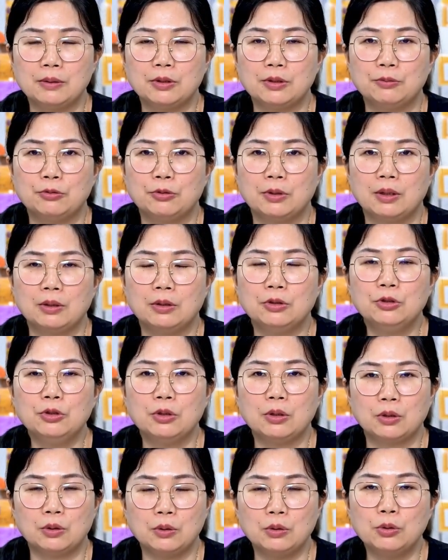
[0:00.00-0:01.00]
The
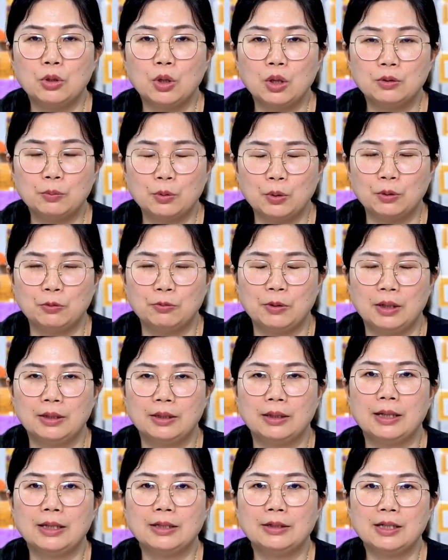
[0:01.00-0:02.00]
first,
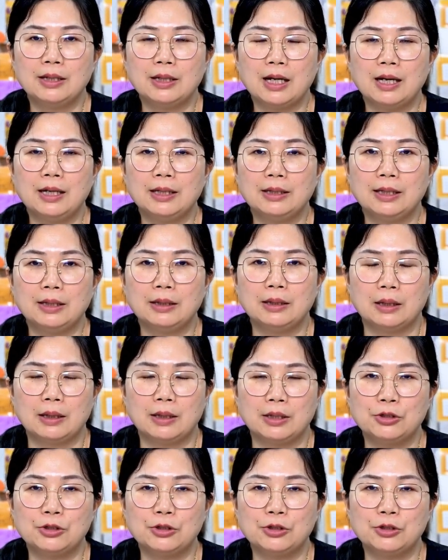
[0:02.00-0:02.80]
nonwoven interlining,